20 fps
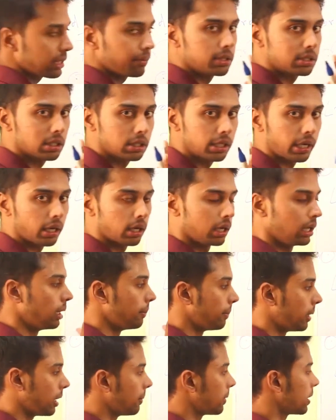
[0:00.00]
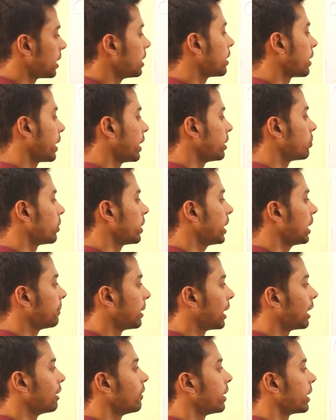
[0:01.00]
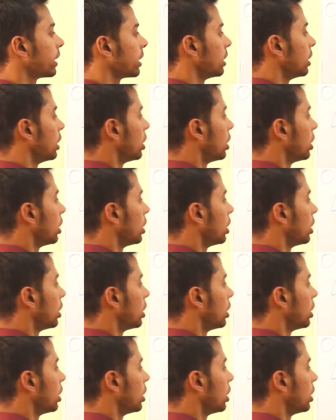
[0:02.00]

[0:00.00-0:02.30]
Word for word: settlements are there. Permanent, Ryotwari and Mahalwari.